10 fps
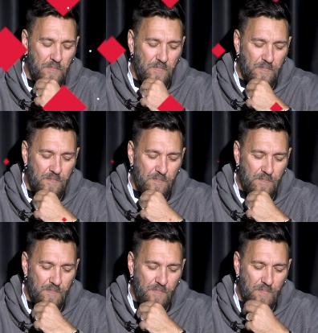
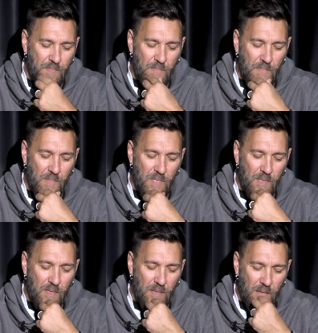
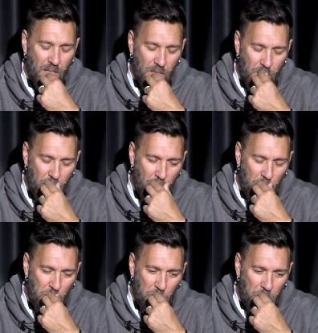
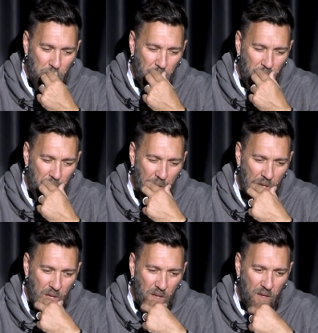
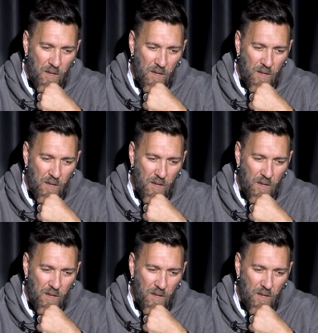[no speech]